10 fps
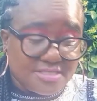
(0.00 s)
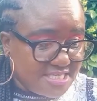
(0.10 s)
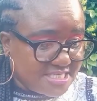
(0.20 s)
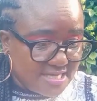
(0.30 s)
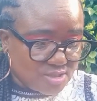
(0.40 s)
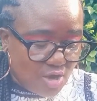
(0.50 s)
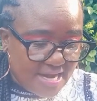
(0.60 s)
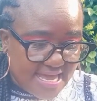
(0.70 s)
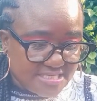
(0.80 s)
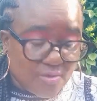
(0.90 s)
Teachers
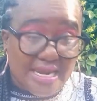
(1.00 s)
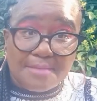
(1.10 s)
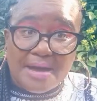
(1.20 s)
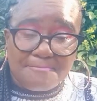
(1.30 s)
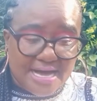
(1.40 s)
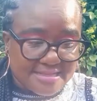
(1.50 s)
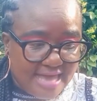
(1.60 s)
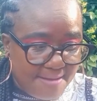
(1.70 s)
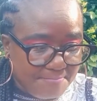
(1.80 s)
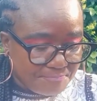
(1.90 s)
College, Kwelamabhaca,